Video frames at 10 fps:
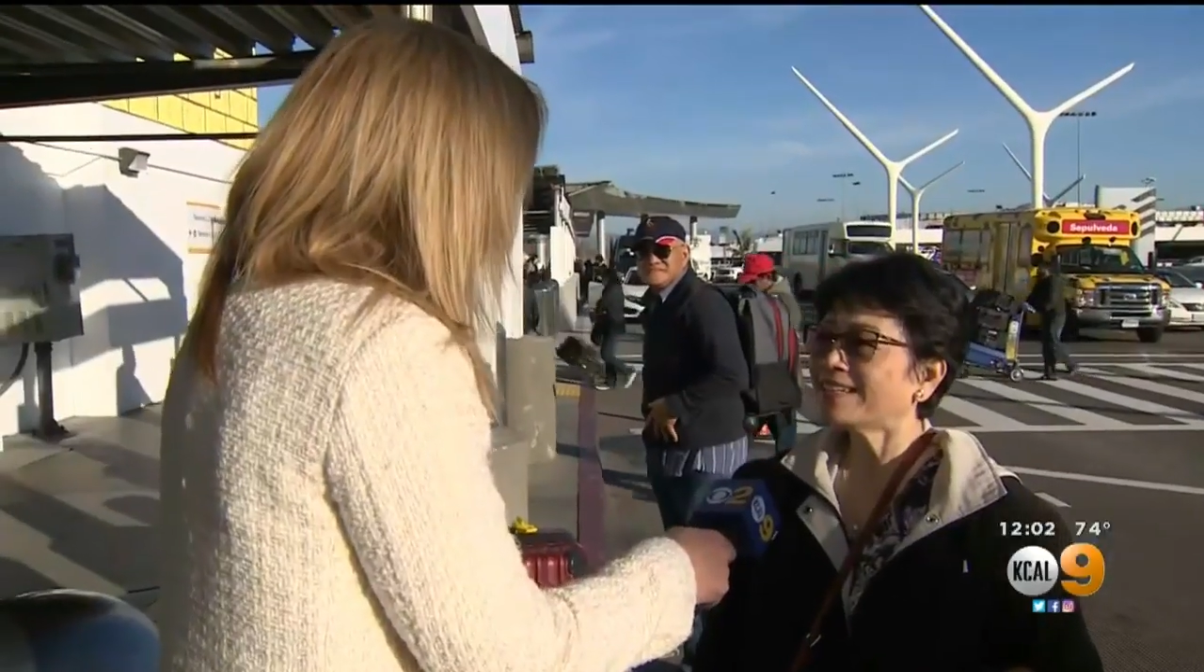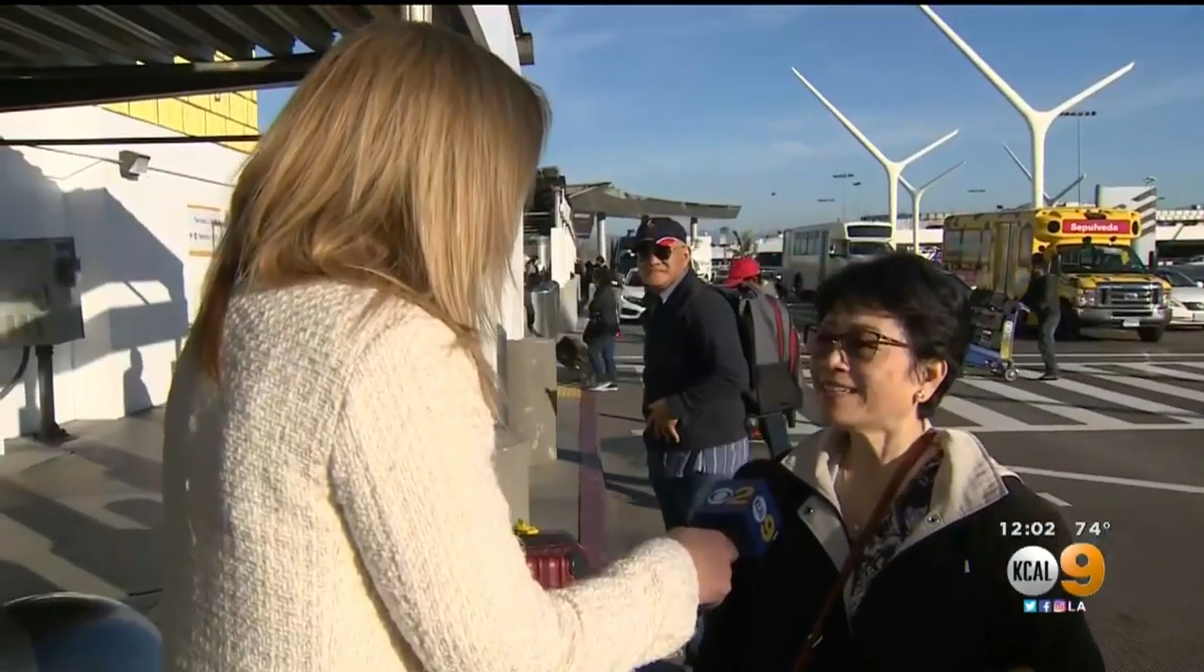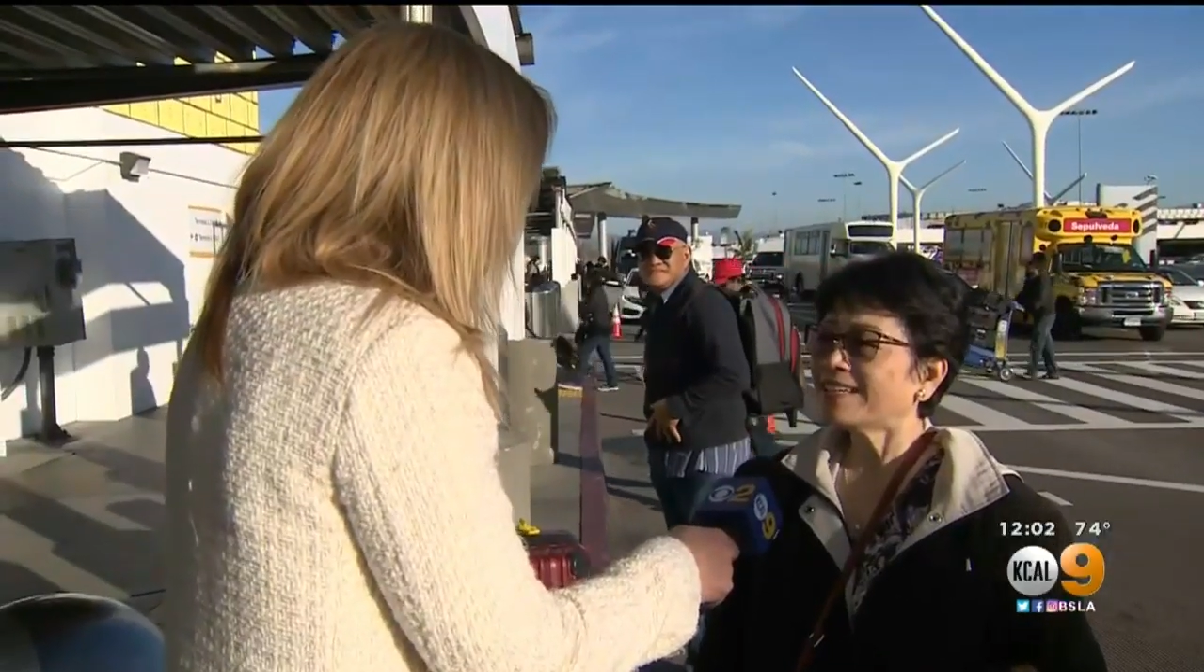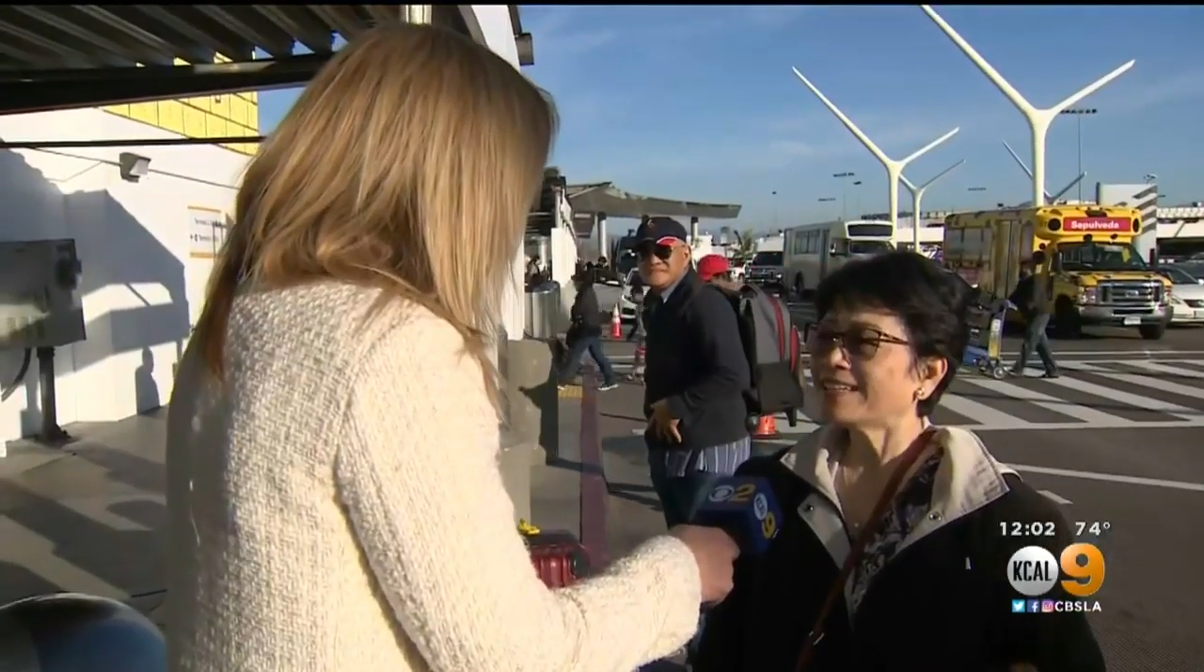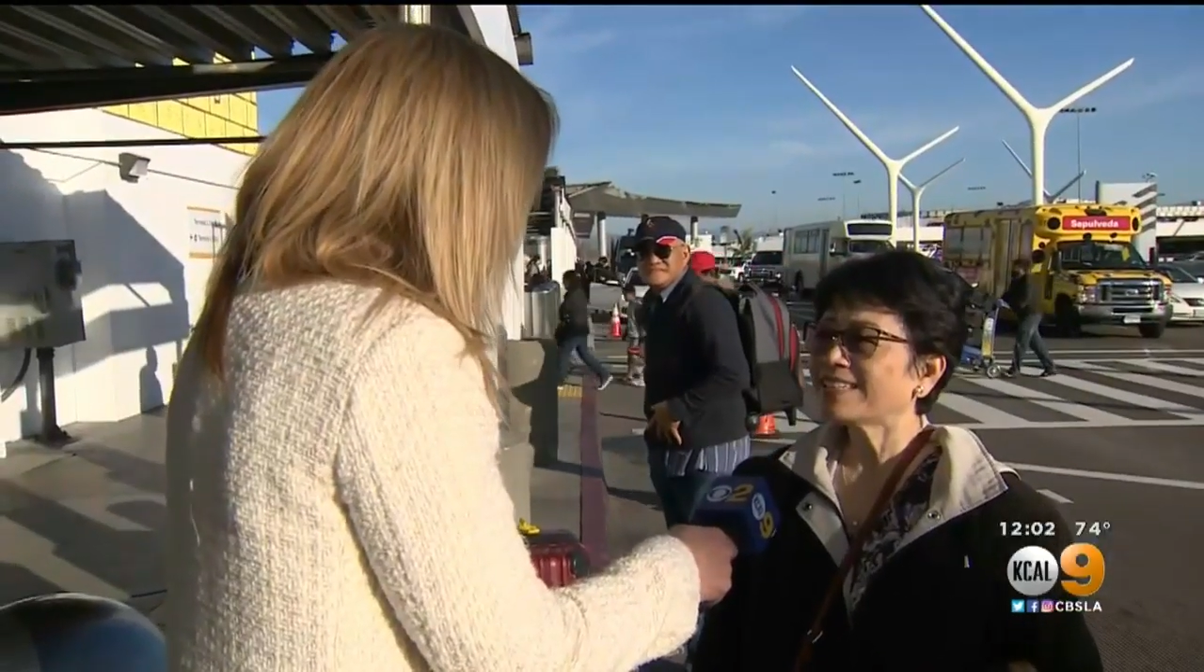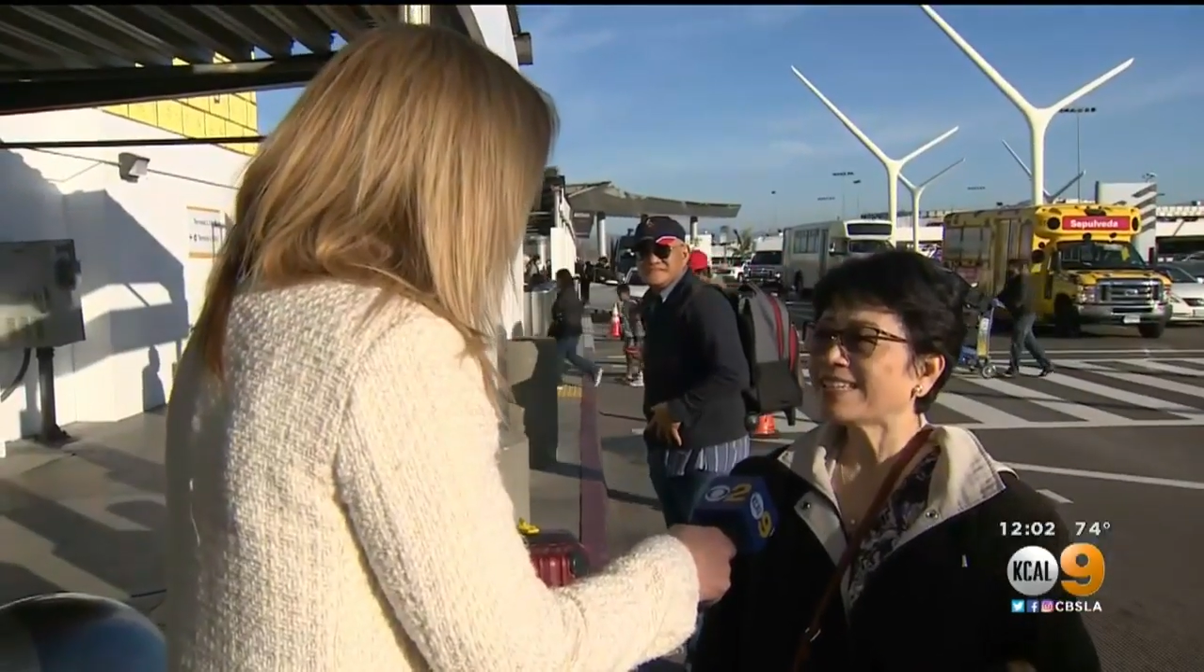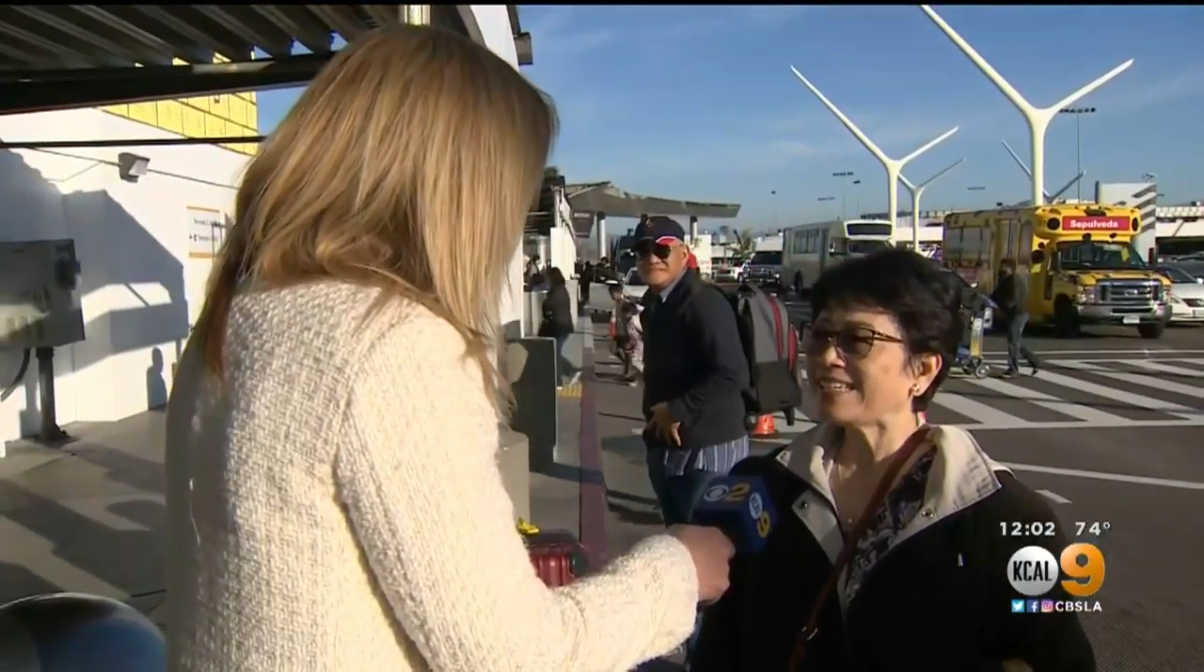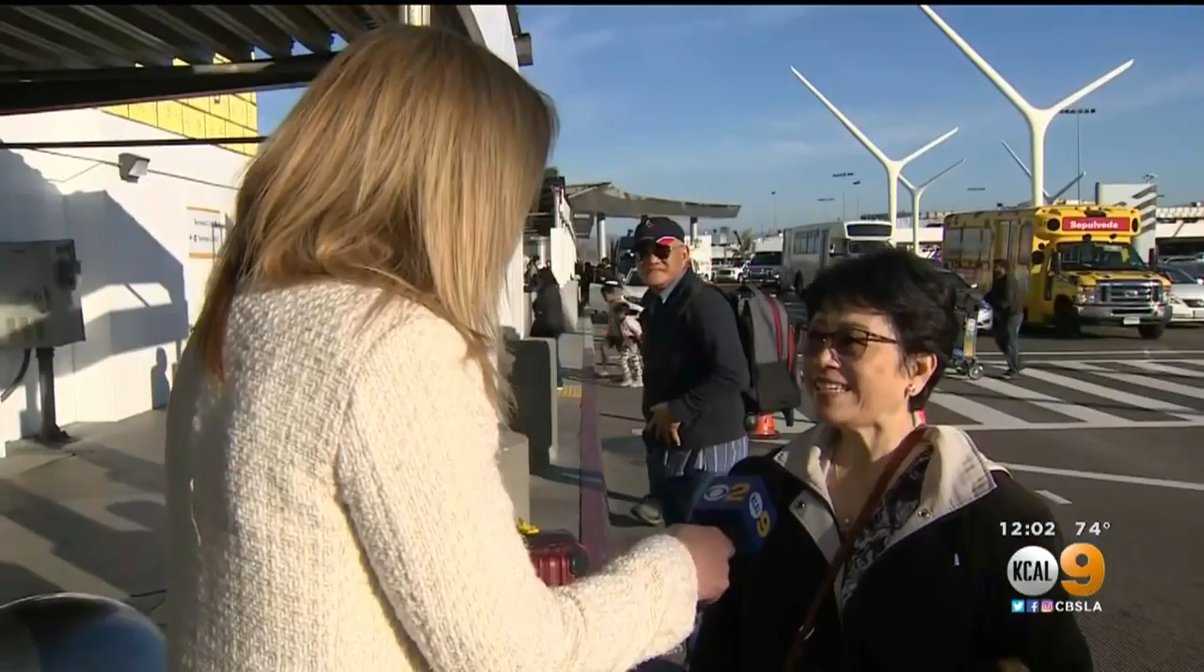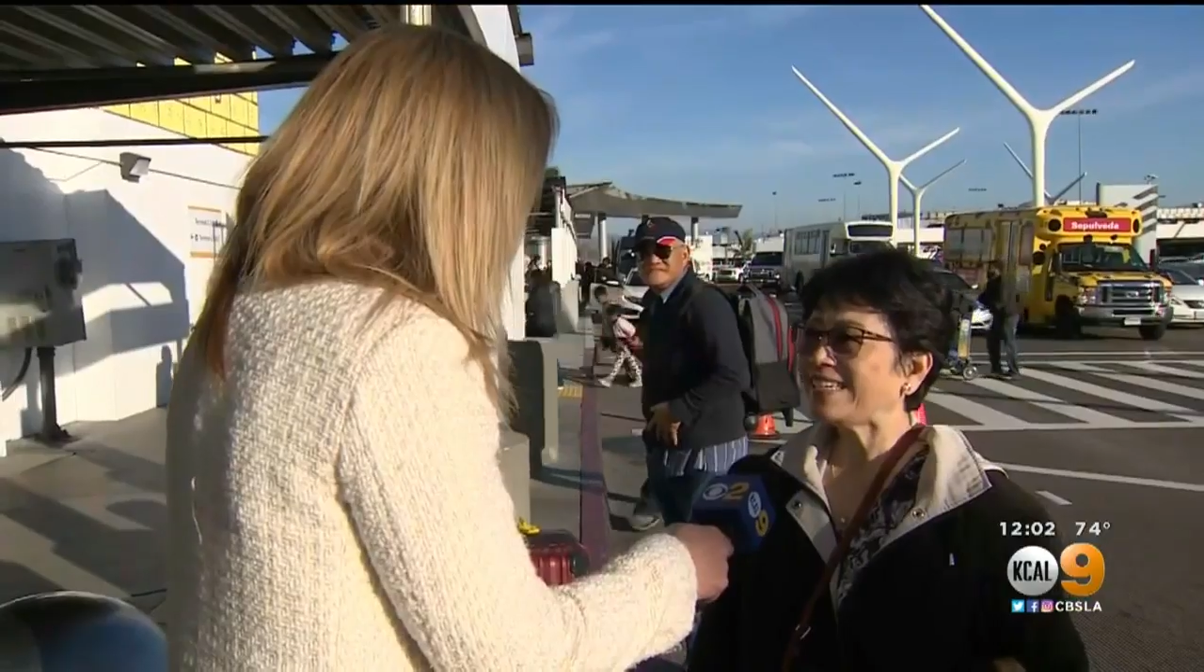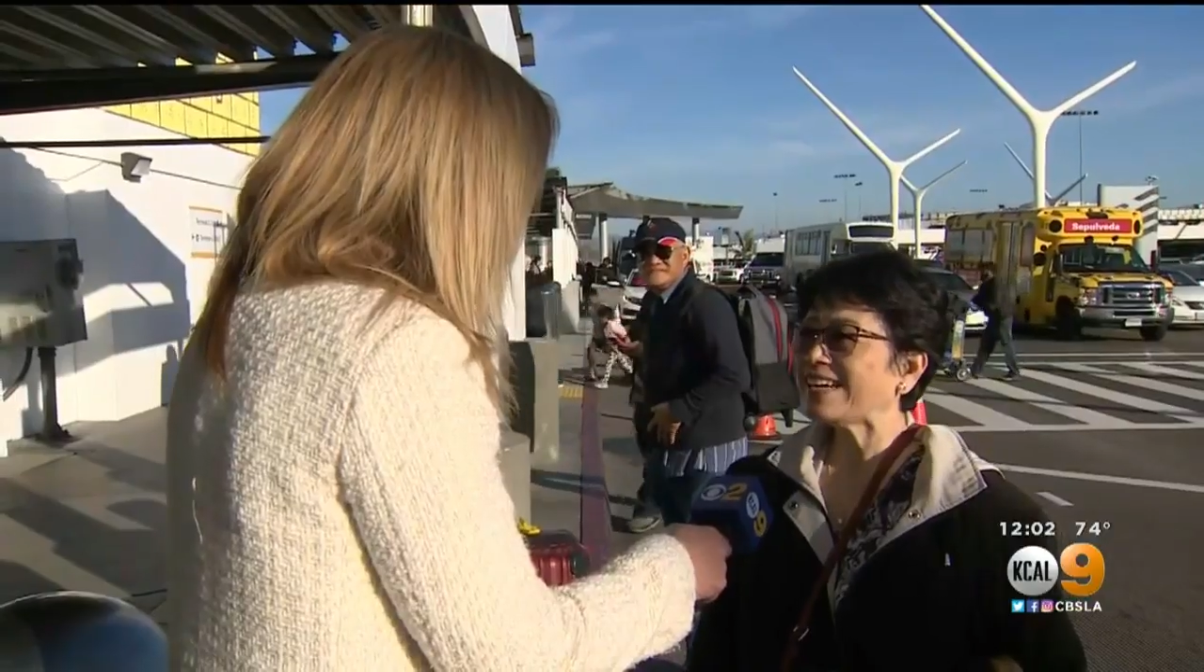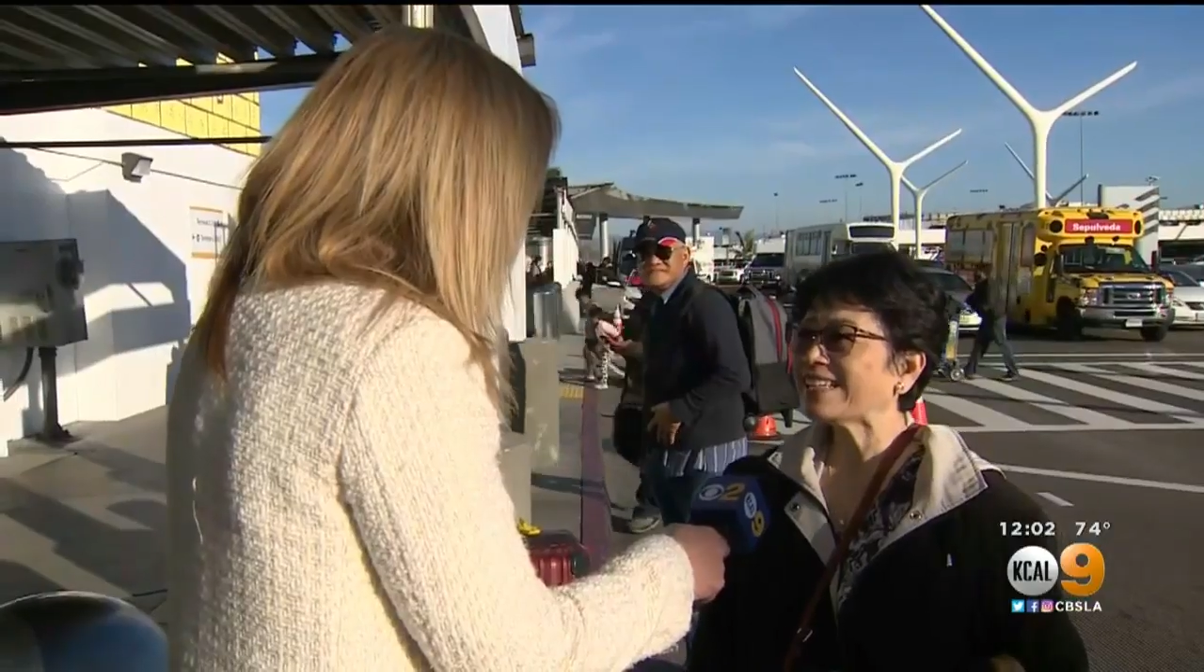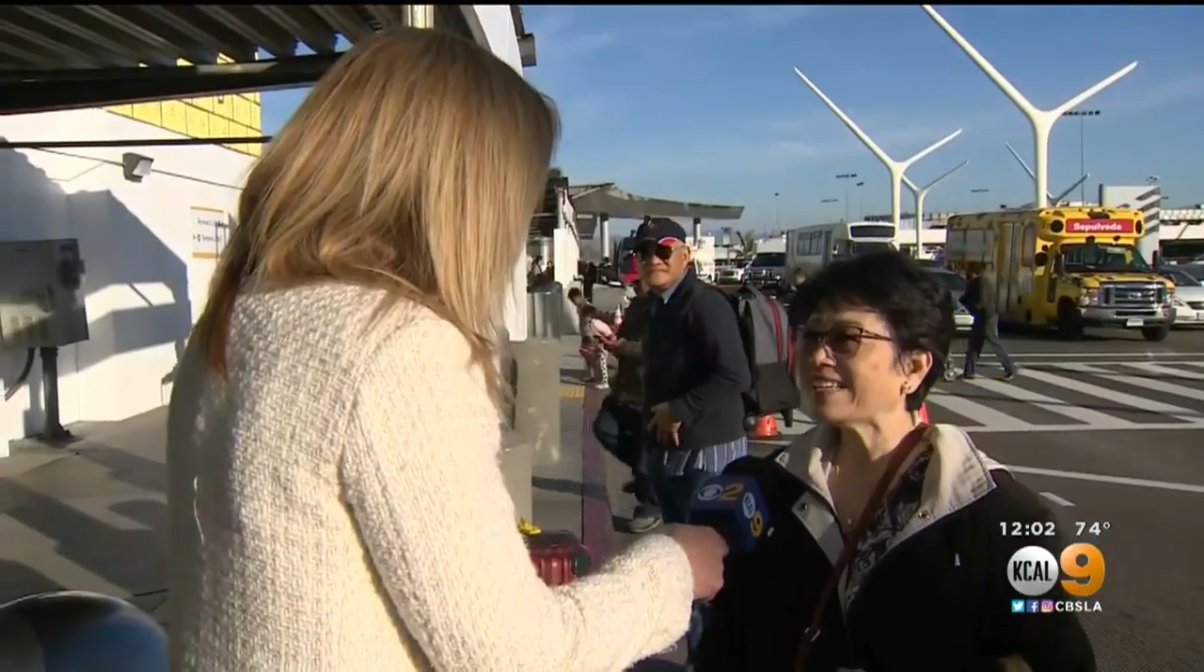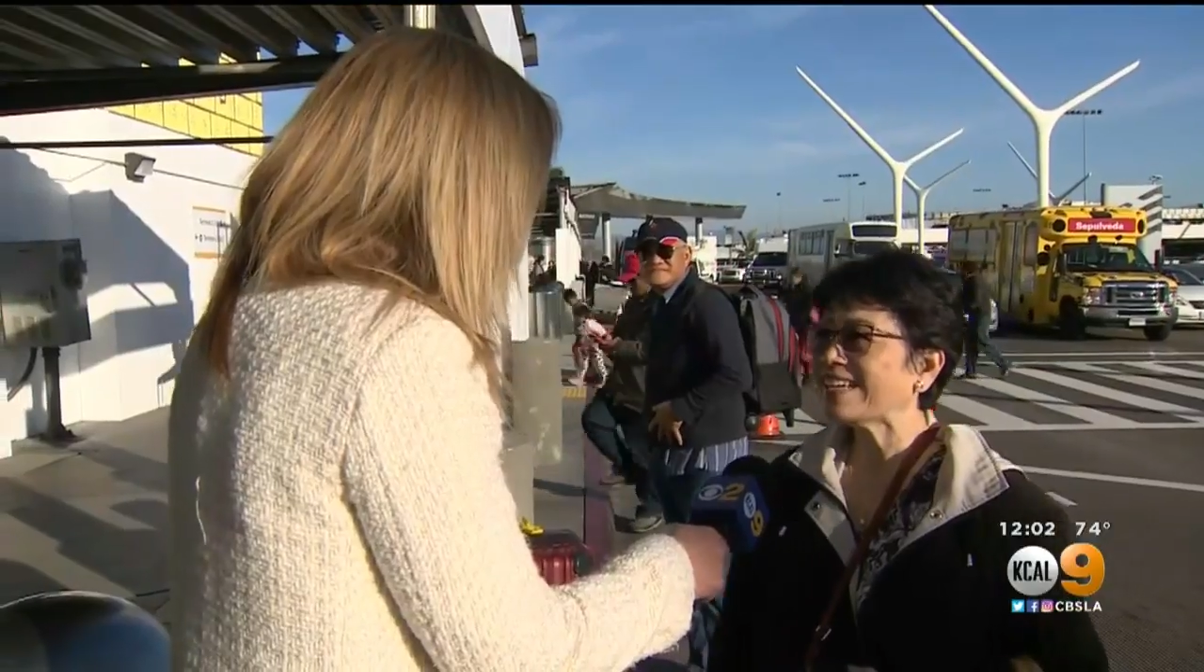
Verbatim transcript: that can help them